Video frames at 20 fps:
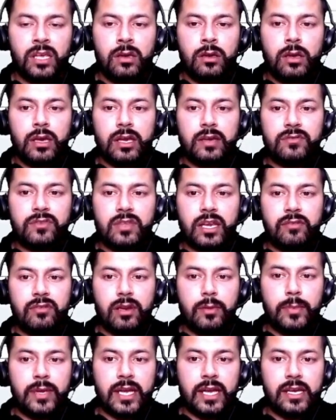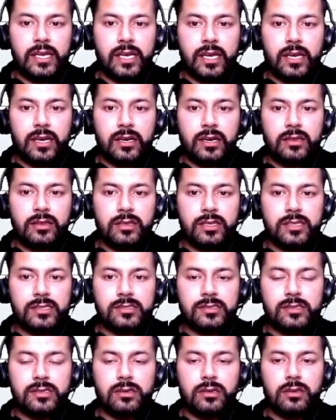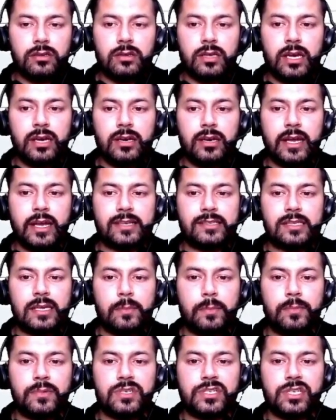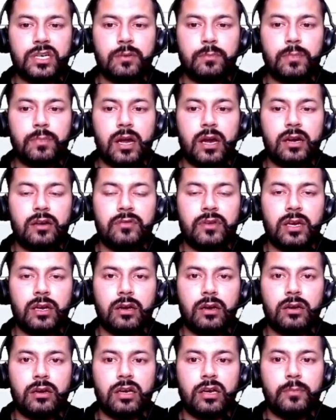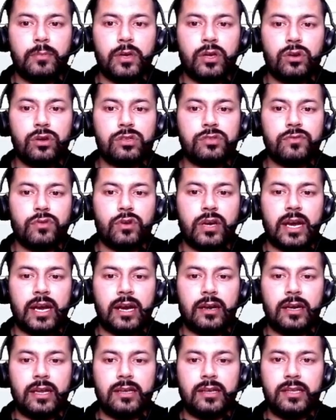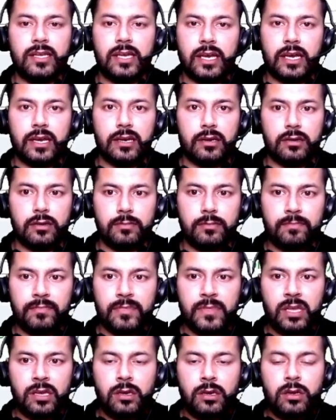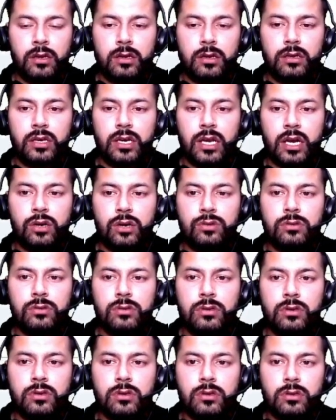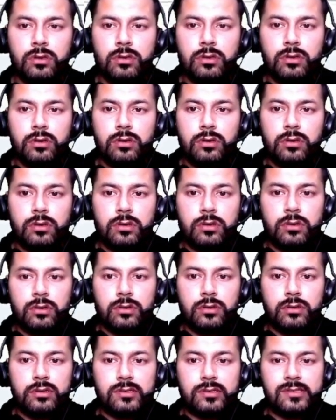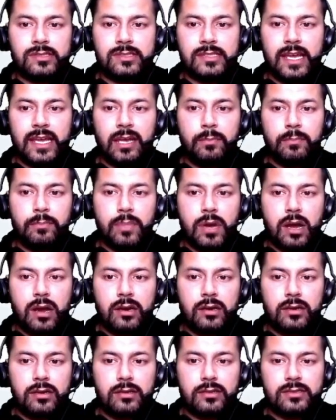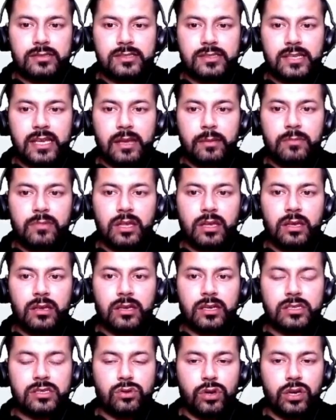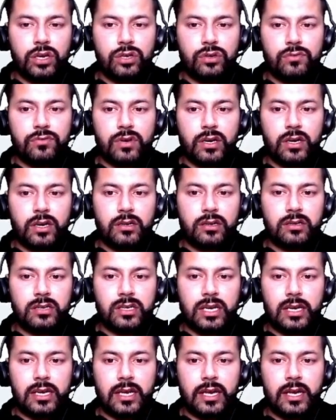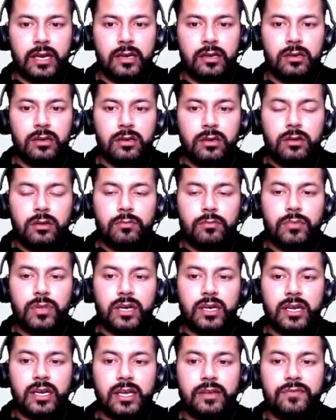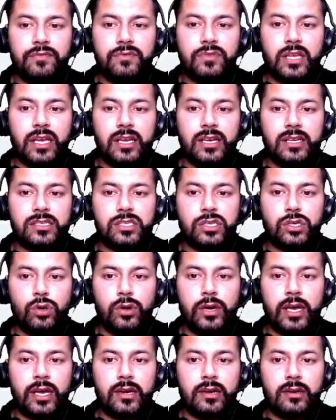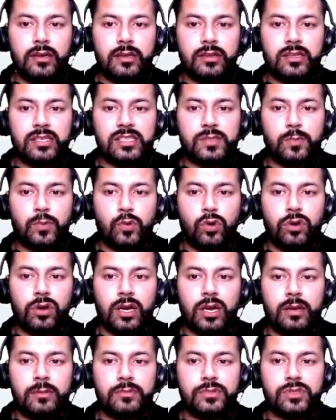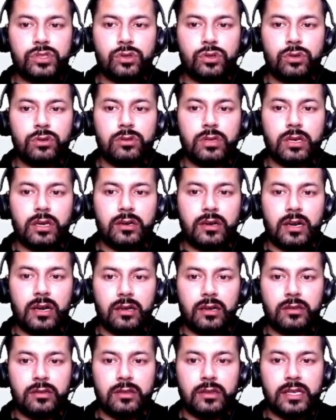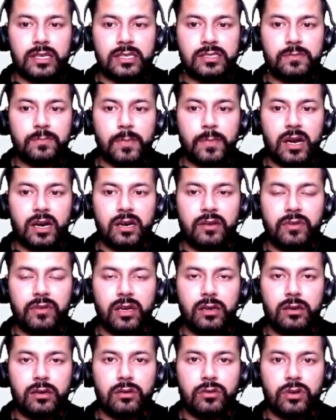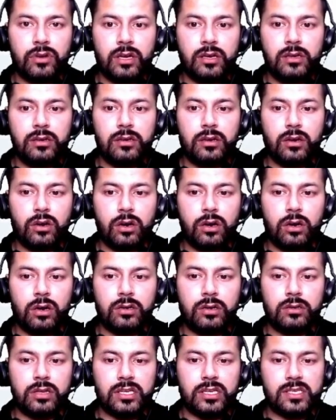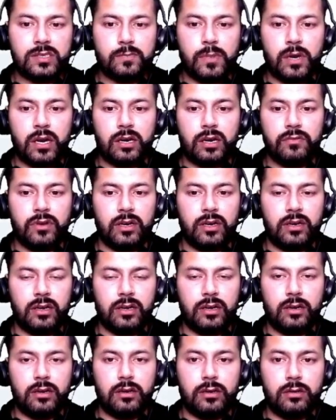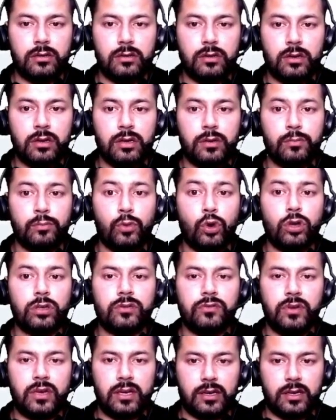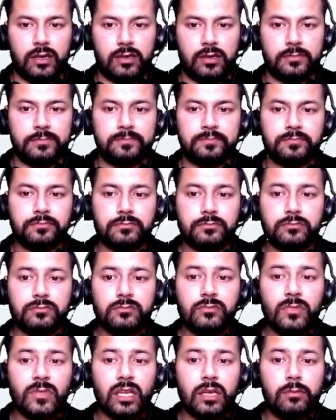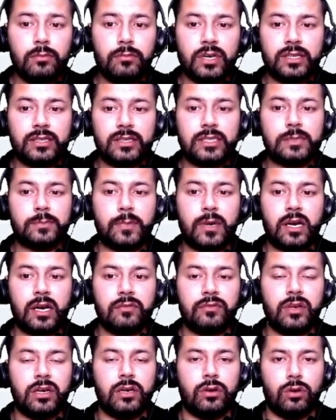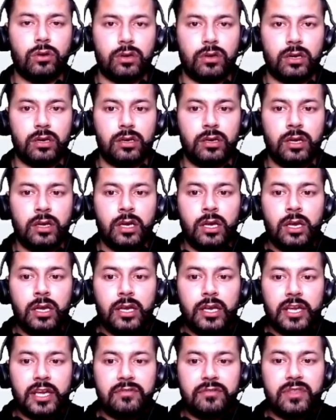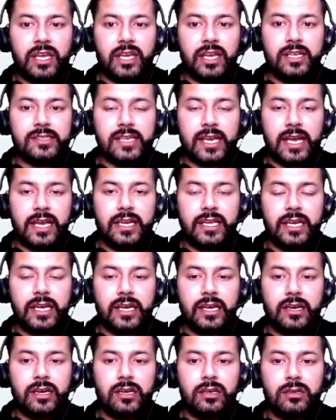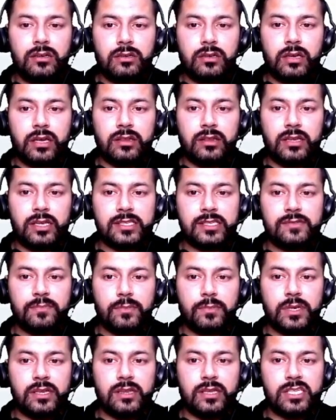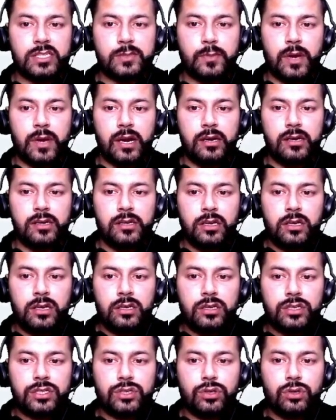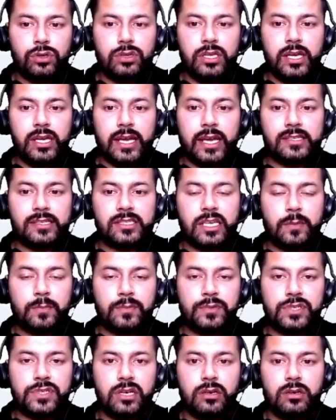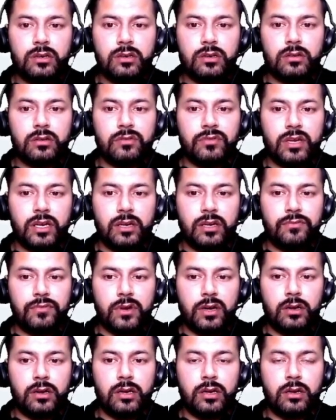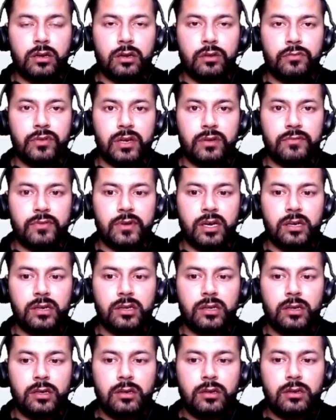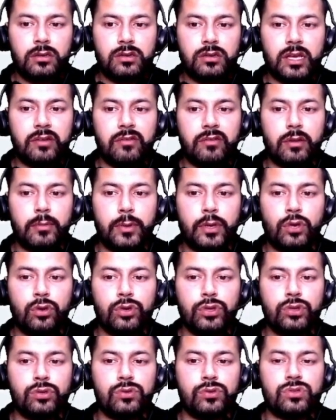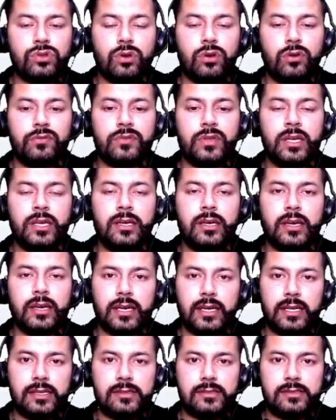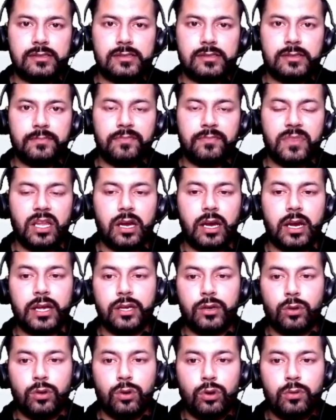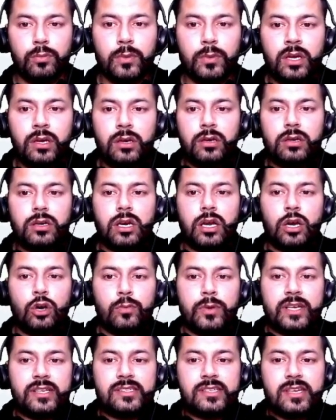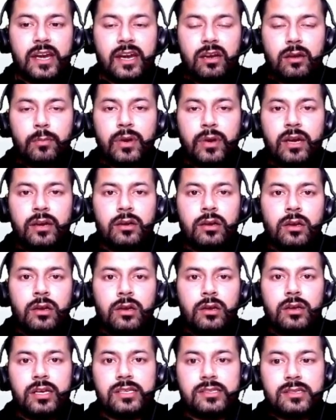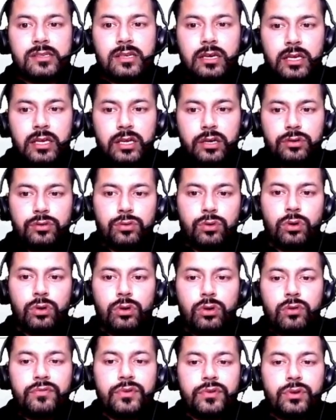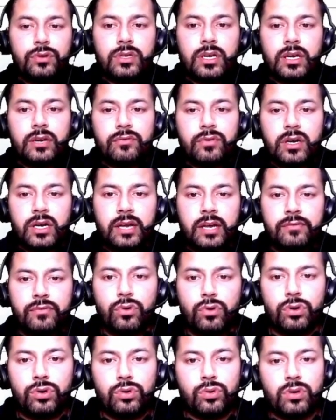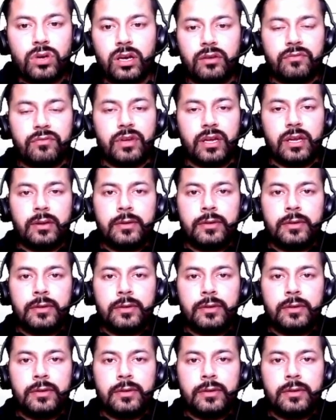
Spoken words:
If there will be any error in this, then exception part will occur, because for handling the error. Now same part, same thing is going to work till here. But if there is no error in this program, so that this part will run or this part will run, both will run, but this part will not run. If there is any error in this part, so the exception will work. There will be no use of the else. I hope now my statement is clear to all of you, that what I want to convey.